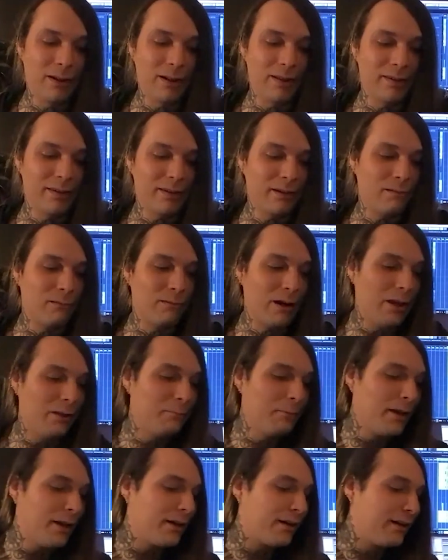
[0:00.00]
feels way
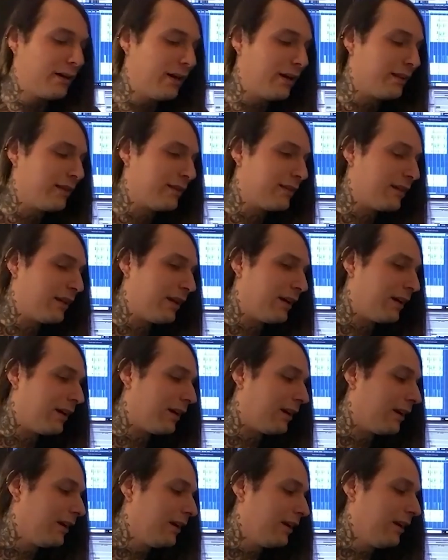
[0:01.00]
better. And
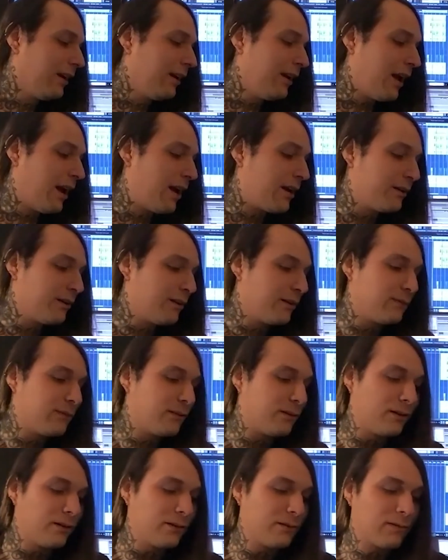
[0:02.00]
I don't know,
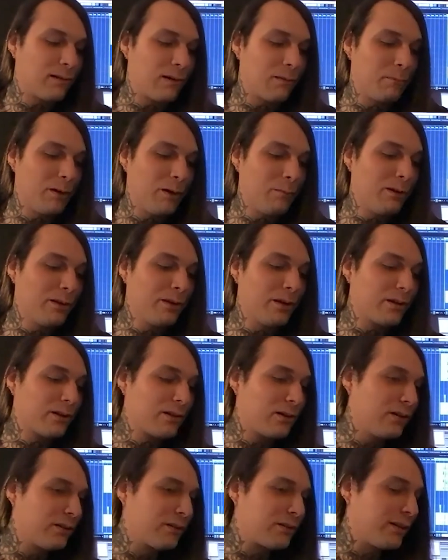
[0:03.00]
for people in our
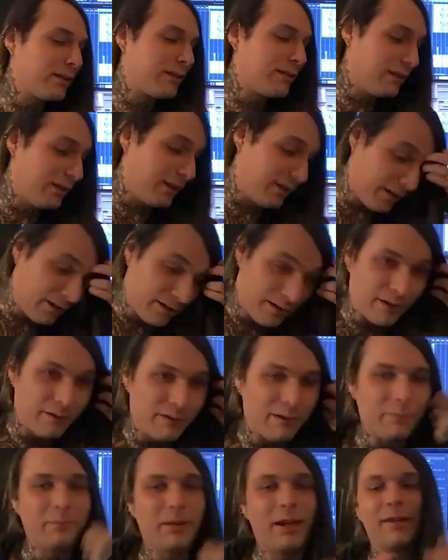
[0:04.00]
countries,
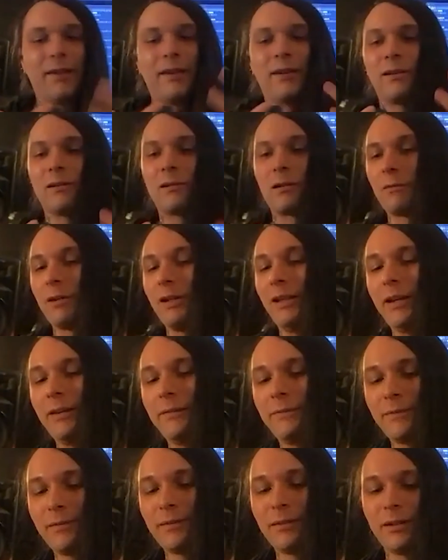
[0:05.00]
here in Mexico where we
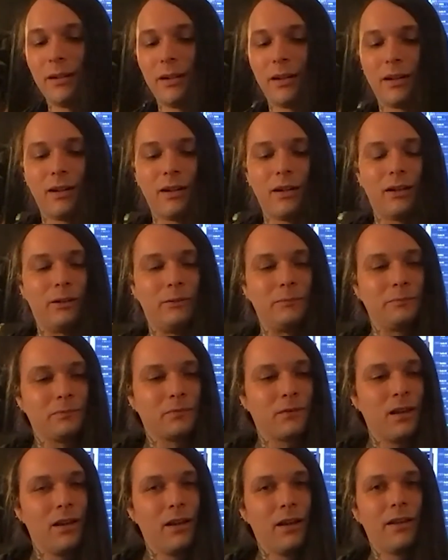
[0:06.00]
live,
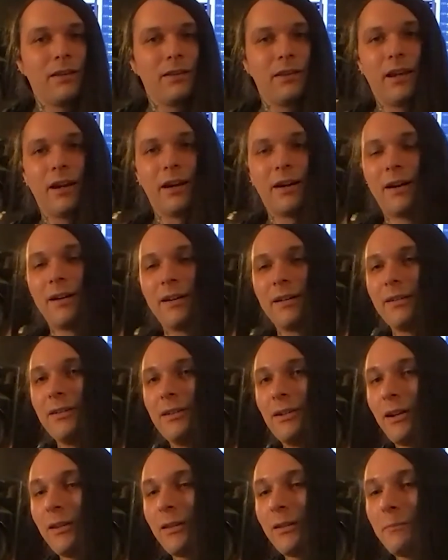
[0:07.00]
there are
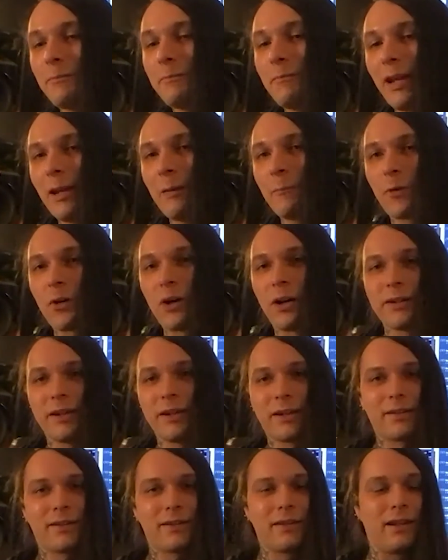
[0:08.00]
not many
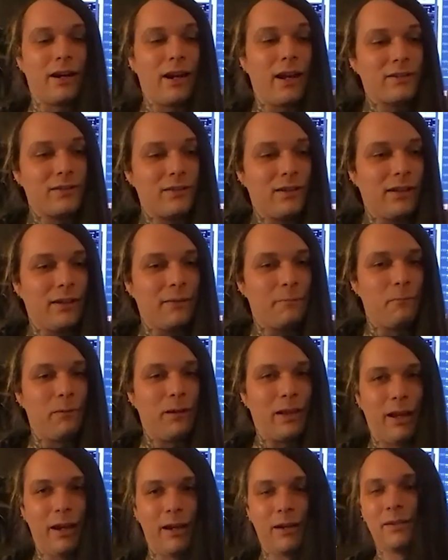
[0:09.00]
projects that actually
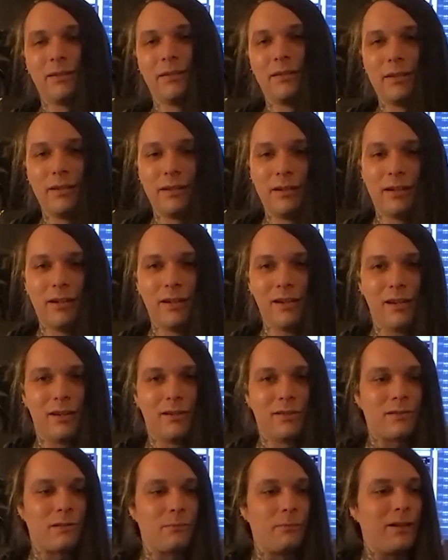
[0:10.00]
play
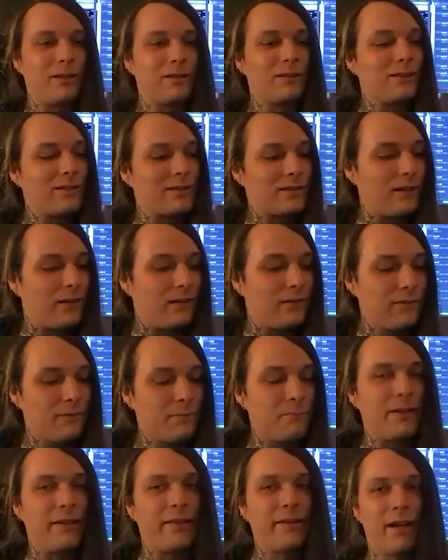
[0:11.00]
instrumental stuff
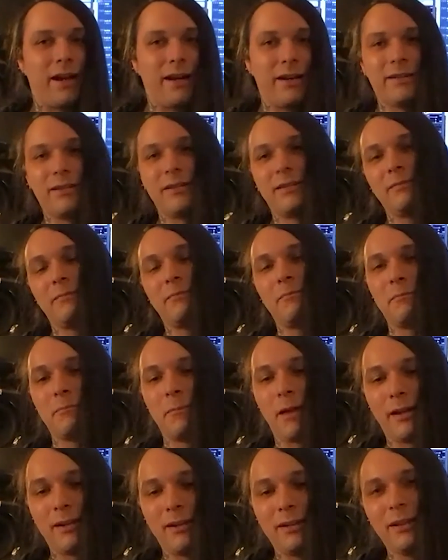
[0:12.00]
besides
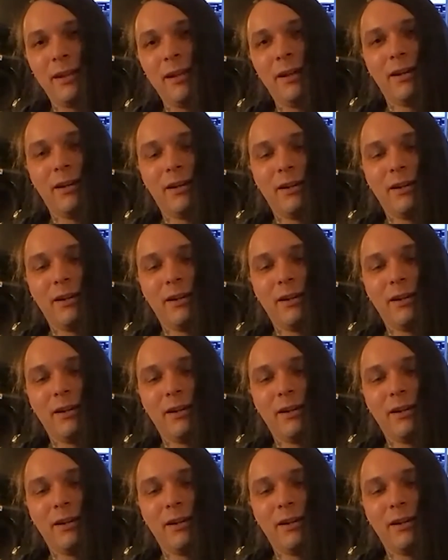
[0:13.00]
metal.